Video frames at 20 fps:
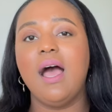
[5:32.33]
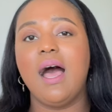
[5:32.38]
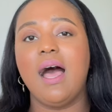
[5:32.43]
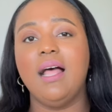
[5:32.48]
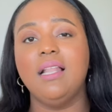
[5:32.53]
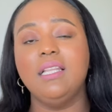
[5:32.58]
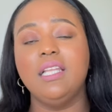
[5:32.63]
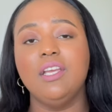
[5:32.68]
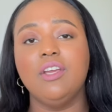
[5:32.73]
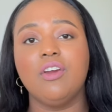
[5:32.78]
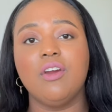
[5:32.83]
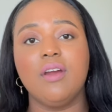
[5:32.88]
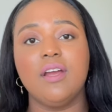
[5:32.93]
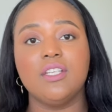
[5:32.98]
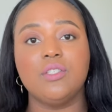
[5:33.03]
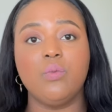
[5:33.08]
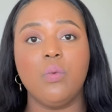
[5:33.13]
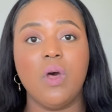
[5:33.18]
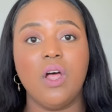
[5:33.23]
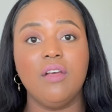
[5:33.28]
I'll link her
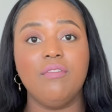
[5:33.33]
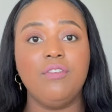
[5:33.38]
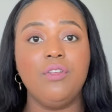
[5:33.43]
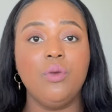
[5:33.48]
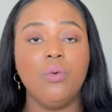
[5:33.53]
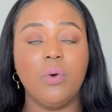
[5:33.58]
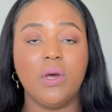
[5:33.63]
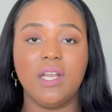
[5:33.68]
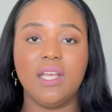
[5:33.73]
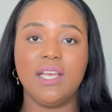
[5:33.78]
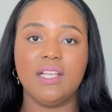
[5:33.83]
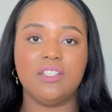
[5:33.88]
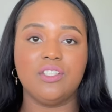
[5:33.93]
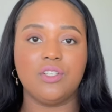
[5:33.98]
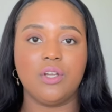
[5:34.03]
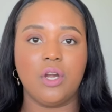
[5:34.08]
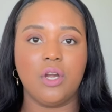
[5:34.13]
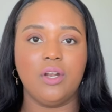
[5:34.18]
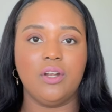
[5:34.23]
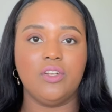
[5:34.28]
as well if you want to get
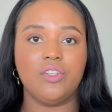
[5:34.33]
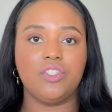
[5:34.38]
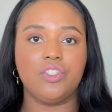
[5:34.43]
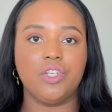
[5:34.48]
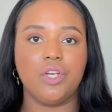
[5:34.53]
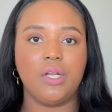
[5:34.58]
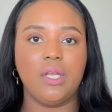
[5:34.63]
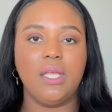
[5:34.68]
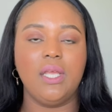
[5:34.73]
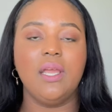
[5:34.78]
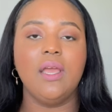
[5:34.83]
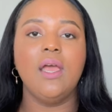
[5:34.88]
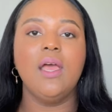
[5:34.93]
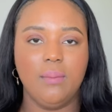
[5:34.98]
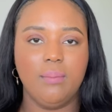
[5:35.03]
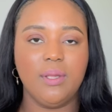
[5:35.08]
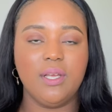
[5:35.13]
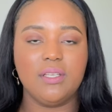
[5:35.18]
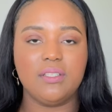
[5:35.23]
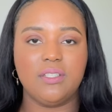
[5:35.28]
started on this journey,
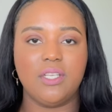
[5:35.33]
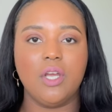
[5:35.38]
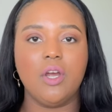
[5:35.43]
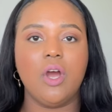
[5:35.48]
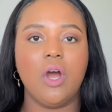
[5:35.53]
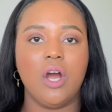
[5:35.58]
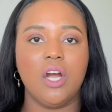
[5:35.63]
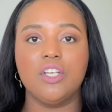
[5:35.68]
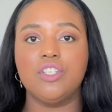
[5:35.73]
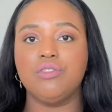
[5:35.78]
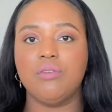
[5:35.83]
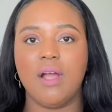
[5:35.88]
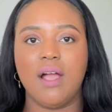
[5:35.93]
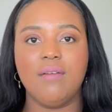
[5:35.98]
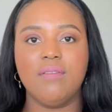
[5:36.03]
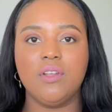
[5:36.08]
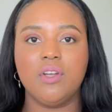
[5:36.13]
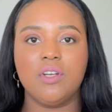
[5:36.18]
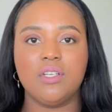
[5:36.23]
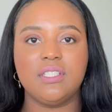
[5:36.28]
because there are
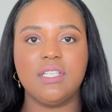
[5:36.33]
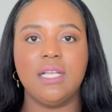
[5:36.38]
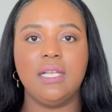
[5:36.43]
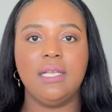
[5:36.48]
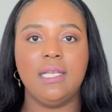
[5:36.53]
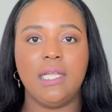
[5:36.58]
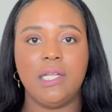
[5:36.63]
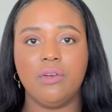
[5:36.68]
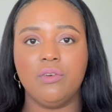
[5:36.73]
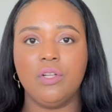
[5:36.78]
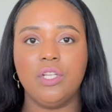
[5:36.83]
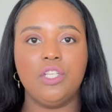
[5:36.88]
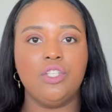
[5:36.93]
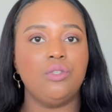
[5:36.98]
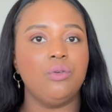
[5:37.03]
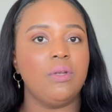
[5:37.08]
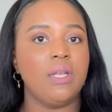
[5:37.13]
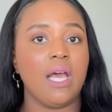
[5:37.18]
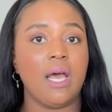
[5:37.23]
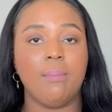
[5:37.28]
travelers that literally
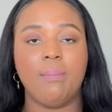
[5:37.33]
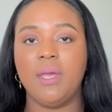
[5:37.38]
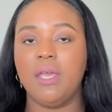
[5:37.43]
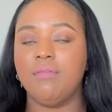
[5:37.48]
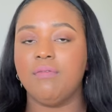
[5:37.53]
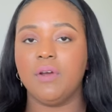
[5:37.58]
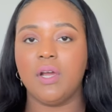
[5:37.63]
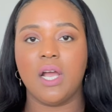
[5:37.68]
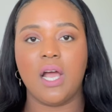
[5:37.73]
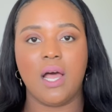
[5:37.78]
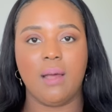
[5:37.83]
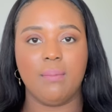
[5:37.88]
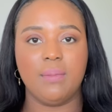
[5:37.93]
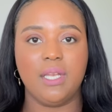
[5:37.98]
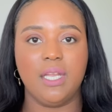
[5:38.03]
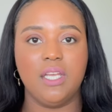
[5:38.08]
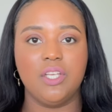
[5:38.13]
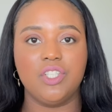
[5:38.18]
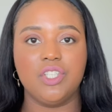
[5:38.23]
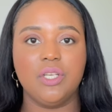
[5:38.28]
do not pay for
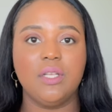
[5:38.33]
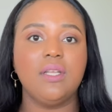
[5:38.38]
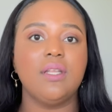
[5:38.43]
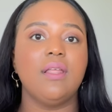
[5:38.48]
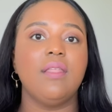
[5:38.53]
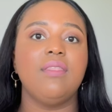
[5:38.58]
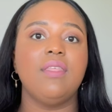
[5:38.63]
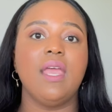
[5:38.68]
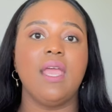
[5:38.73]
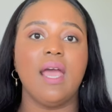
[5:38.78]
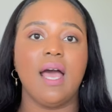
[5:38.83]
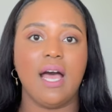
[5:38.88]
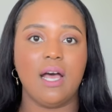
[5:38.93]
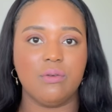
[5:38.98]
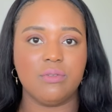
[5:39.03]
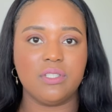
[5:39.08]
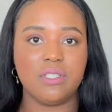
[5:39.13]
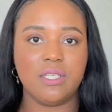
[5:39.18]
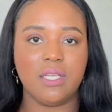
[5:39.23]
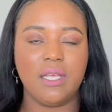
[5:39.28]
accommodation. They
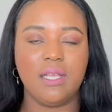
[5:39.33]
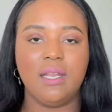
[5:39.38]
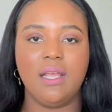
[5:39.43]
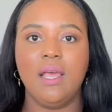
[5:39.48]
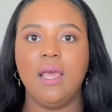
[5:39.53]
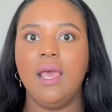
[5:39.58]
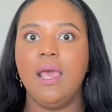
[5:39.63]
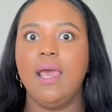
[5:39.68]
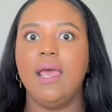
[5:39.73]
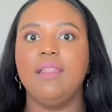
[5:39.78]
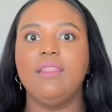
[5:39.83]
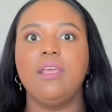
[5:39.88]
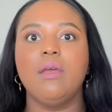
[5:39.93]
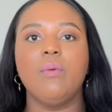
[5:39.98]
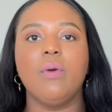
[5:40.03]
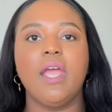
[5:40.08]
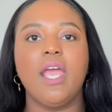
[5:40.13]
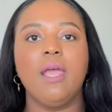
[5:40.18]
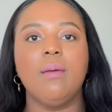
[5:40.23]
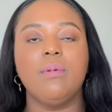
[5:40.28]
house sit, and they
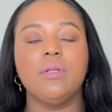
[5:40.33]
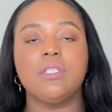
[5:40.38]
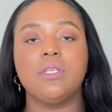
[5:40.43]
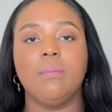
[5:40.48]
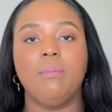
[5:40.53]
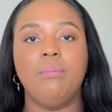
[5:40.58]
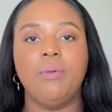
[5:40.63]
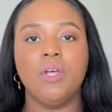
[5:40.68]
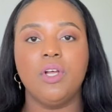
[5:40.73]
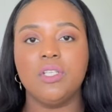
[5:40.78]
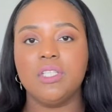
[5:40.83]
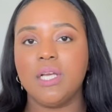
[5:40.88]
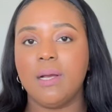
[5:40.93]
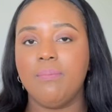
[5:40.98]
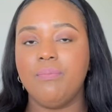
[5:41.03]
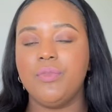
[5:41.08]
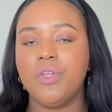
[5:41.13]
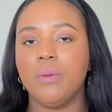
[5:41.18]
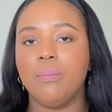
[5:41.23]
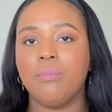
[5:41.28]
were able to build
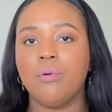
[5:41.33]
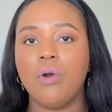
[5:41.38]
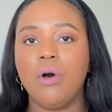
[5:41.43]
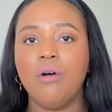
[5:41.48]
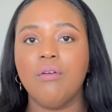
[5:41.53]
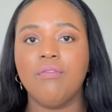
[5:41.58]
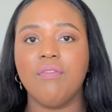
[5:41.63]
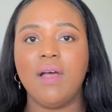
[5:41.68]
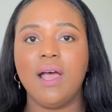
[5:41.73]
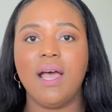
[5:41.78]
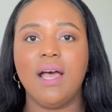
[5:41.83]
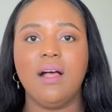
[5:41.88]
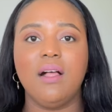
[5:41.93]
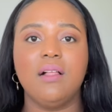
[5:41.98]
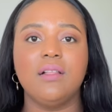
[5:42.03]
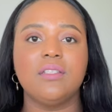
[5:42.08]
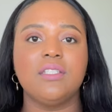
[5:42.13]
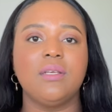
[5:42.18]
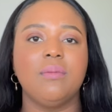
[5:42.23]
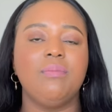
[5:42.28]
up their
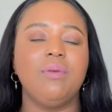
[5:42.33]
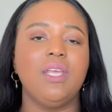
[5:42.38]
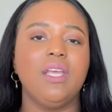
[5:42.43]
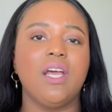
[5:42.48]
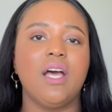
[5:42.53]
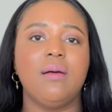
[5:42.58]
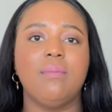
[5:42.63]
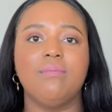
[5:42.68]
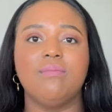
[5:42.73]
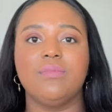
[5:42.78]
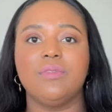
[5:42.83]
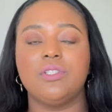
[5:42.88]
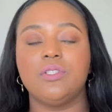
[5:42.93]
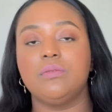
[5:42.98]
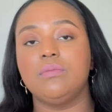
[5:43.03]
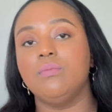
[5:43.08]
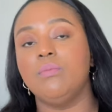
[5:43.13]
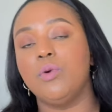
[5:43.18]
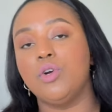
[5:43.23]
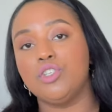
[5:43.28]
profile to become
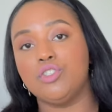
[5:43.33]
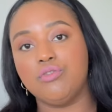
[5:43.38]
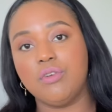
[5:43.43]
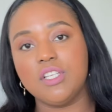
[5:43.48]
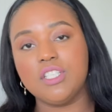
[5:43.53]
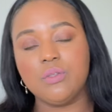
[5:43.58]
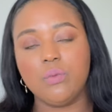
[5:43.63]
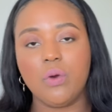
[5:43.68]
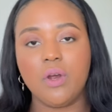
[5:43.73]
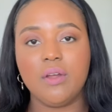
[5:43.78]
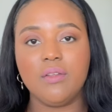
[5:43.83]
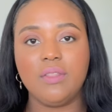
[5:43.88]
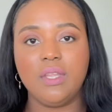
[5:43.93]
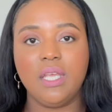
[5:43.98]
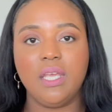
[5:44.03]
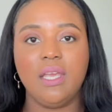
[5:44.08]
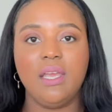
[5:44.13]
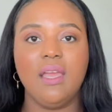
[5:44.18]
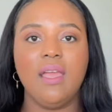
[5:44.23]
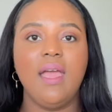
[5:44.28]
more
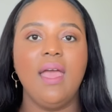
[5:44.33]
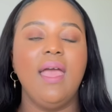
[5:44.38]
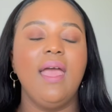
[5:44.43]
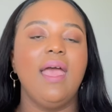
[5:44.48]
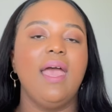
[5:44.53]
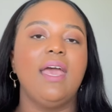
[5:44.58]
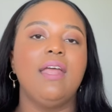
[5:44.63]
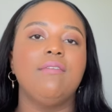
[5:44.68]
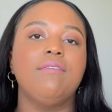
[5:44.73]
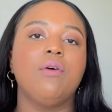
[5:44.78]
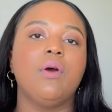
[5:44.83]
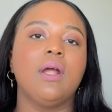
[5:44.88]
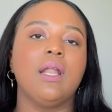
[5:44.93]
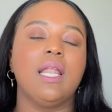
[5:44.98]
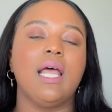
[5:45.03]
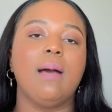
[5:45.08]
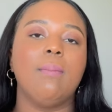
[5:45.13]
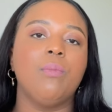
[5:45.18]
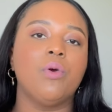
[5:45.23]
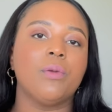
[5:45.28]
trustworthy and for a
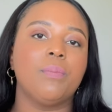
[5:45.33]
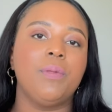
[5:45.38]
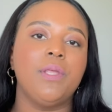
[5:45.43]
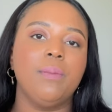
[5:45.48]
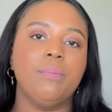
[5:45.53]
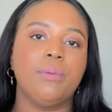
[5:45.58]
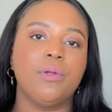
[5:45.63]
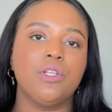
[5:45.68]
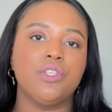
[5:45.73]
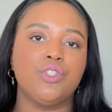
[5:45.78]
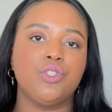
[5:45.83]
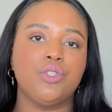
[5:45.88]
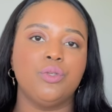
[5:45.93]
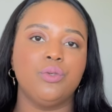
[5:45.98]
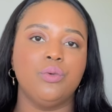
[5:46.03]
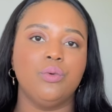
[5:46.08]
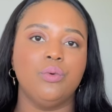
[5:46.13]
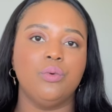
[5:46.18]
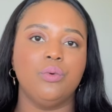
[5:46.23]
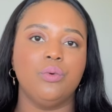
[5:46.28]
lot more people
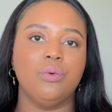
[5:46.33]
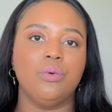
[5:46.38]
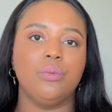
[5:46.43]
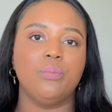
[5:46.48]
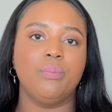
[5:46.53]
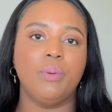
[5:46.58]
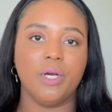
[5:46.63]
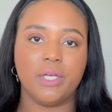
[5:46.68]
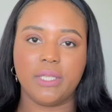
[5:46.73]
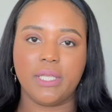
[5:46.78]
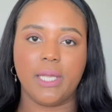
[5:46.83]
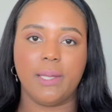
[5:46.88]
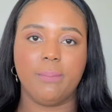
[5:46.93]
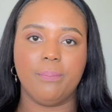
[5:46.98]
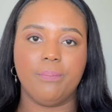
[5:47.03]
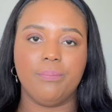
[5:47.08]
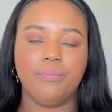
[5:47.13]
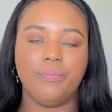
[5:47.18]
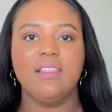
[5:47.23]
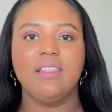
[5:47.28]
to book
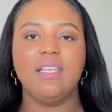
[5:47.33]
them.